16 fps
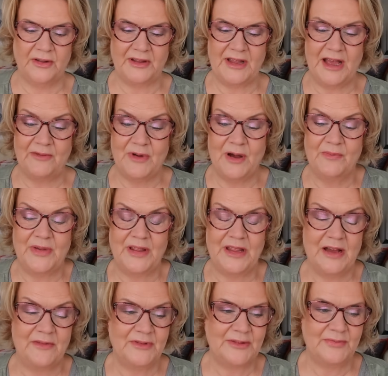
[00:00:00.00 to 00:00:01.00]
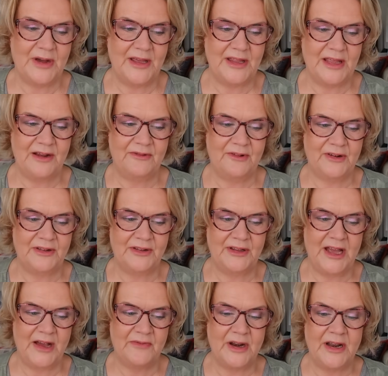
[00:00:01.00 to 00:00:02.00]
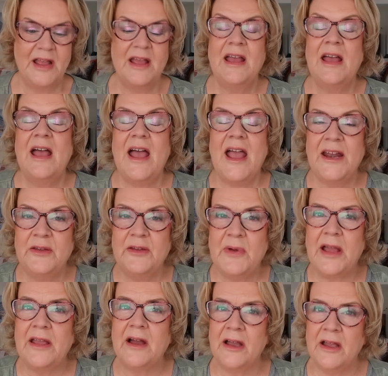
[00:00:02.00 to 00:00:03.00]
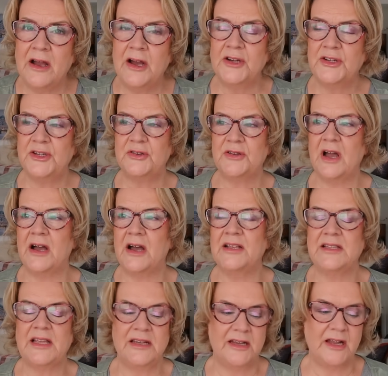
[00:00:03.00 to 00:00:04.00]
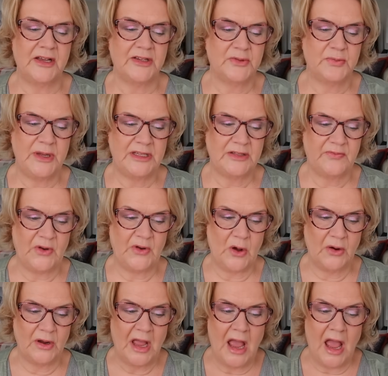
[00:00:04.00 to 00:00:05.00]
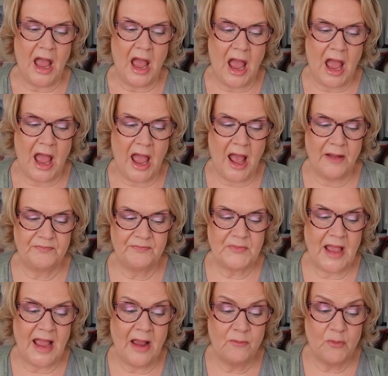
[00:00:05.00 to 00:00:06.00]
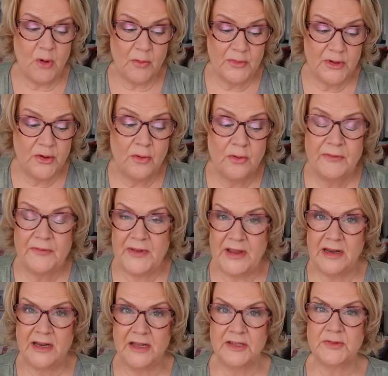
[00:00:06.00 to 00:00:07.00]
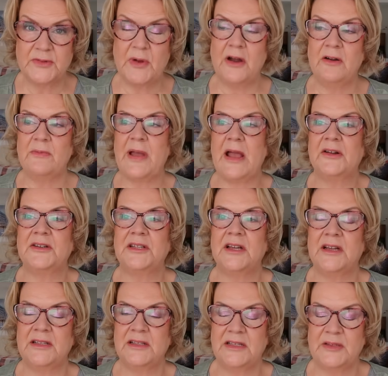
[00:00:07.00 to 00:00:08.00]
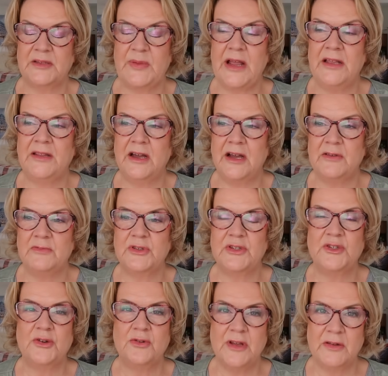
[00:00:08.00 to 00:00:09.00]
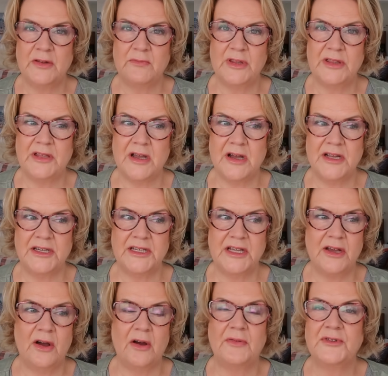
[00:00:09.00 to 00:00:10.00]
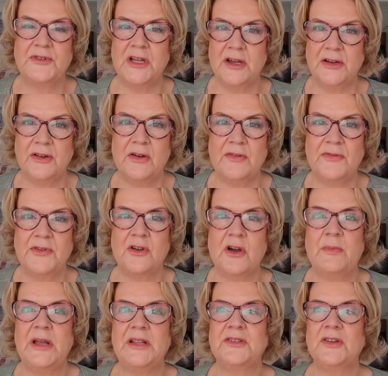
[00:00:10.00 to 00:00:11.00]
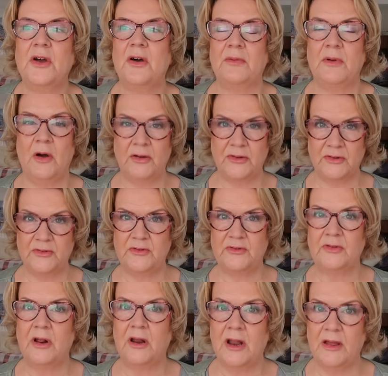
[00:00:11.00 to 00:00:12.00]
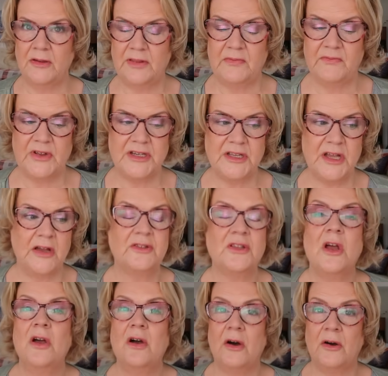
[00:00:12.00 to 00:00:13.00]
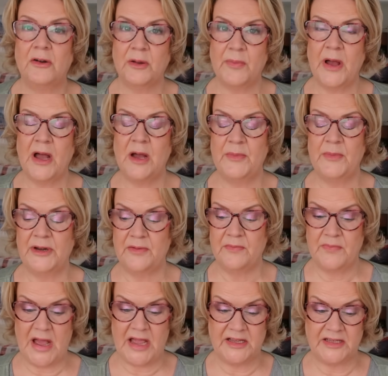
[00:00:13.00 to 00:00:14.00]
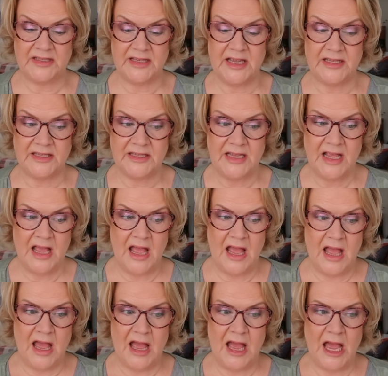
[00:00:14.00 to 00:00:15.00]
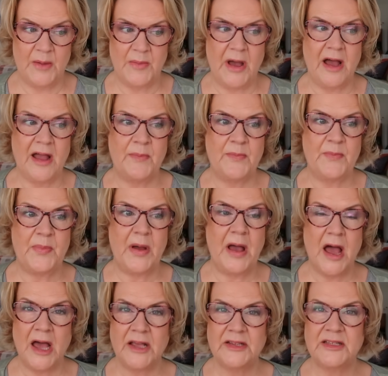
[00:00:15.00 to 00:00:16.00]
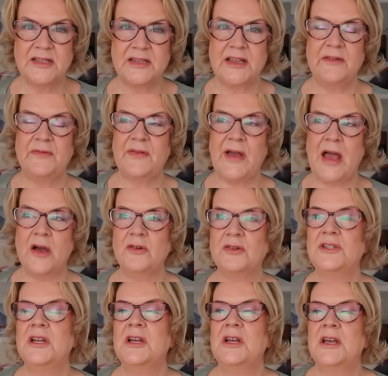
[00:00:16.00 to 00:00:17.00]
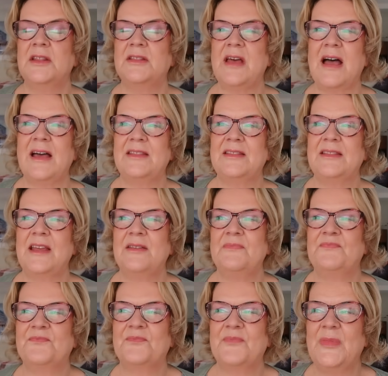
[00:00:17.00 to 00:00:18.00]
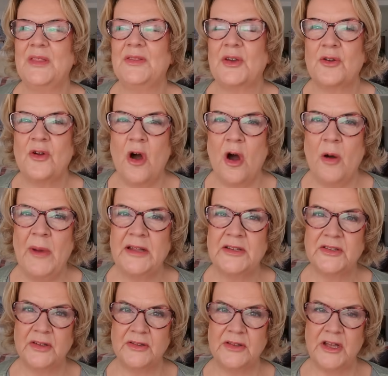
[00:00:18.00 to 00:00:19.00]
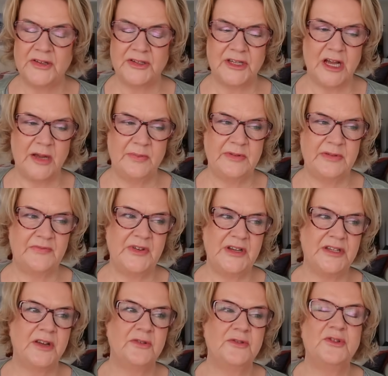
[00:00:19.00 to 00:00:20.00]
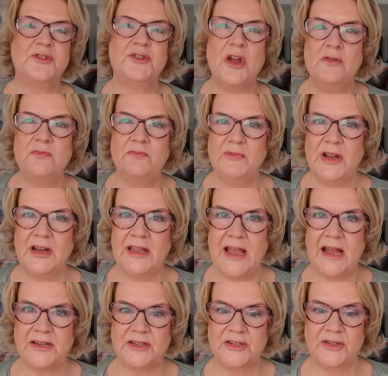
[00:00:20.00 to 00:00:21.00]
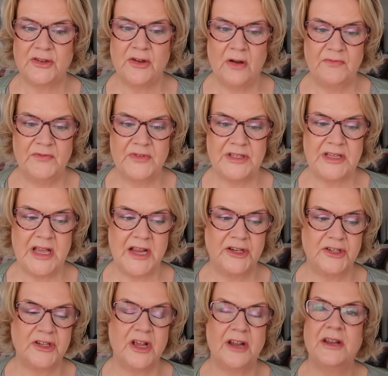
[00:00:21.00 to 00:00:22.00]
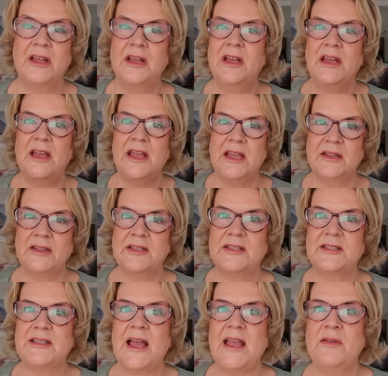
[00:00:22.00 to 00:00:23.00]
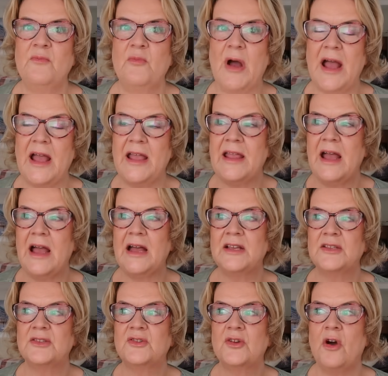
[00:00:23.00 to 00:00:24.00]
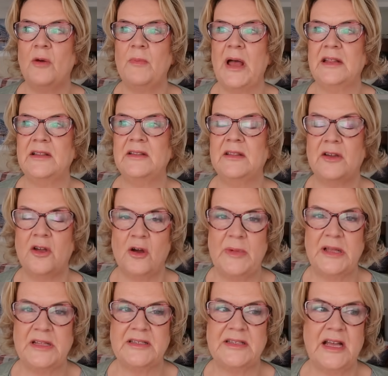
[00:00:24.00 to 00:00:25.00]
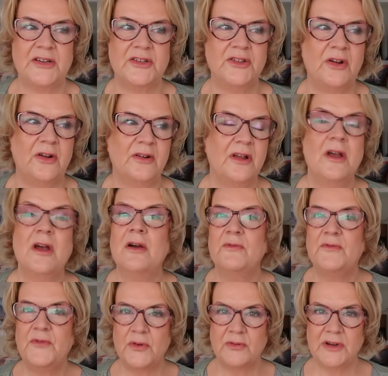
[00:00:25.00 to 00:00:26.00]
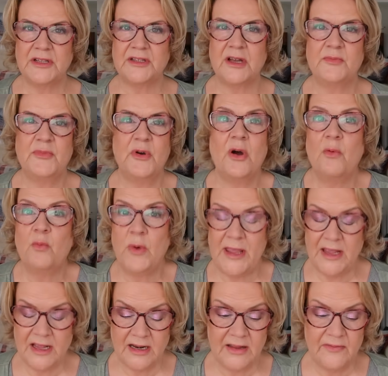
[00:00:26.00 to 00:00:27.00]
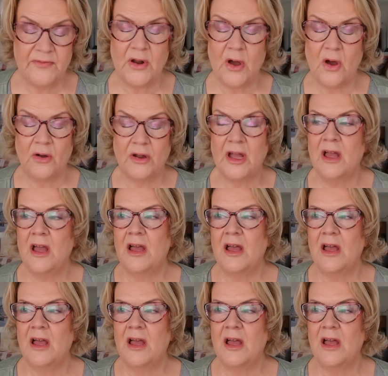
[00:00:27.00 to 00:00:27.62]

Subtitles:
on that one, but that was why they're on that one. Anyway, I asked you guys in last week's vlog what your feelings were about it. I explained that I was toying with the idea of turning off the comments on clothing videos on a permanent basis. I personally felt that the comments on those types of videos don't really add to the conversation in the same way as the comment section on, for example, a weekly vlog.